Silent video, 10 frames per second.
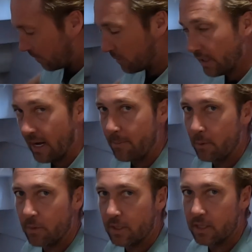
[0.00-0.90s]
I'm really
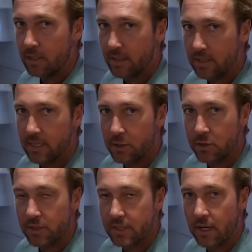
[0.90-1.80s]
happy with these
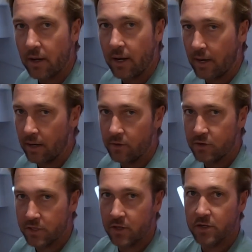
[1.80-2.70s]
engines and
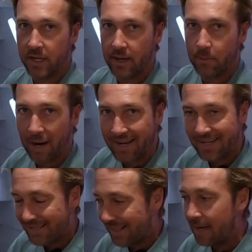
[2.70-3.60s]
just their setup. I
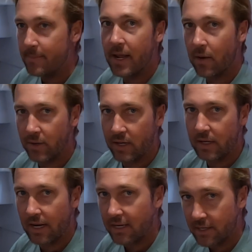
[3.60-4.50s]
can climb down
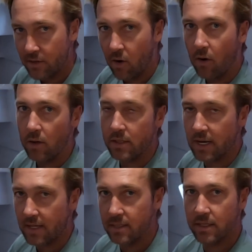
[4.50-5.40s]
in and get to all
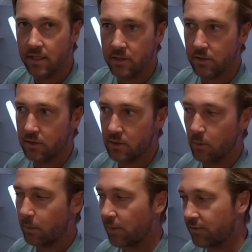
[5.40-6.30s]
sides of the engine. So
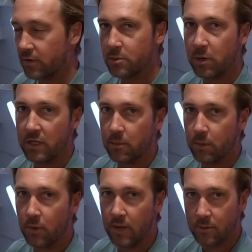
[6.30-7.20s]
when we first bought the
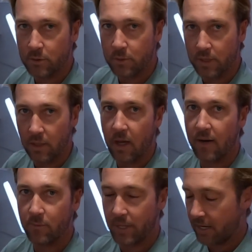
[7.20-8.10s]
boat and I was doing a
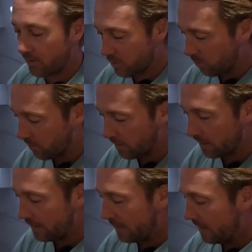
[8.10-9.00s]
lot of mechanical
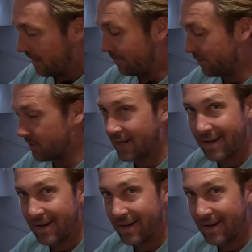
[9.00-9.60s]
work, I would just